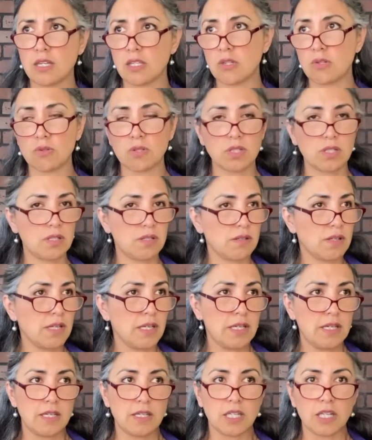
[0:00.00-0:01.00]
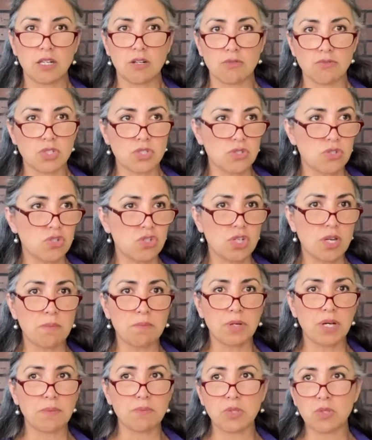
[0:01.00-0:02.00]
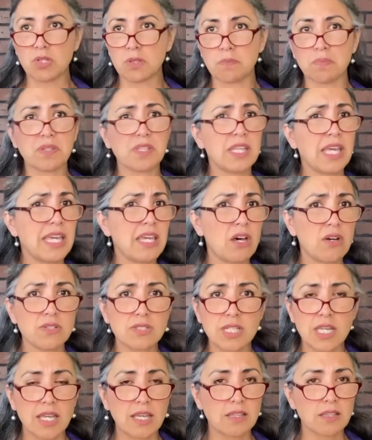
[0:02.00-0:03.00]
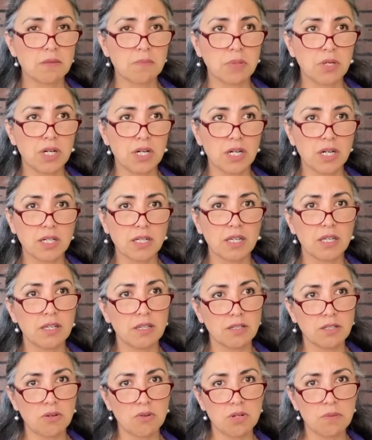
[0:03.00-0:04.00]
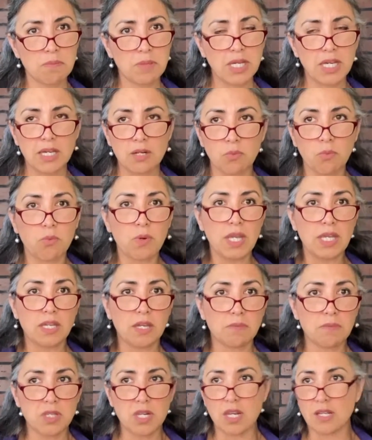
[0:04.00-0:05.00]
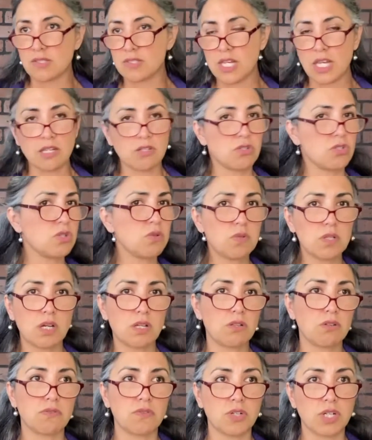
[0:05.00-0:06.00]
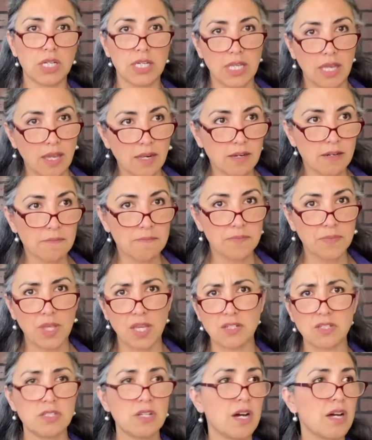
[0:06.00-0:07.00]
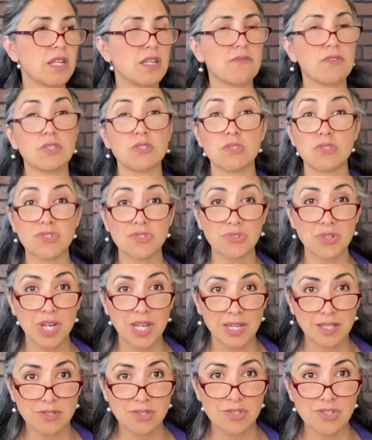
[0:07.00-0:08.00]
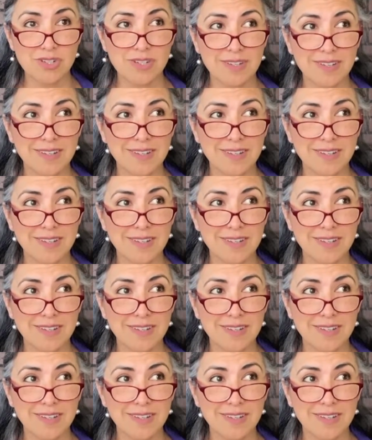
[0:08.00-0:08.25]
you could, you know, just jump up, you could play all day in the park, go to bed, wake up the next day and do it all over again and not even stretch.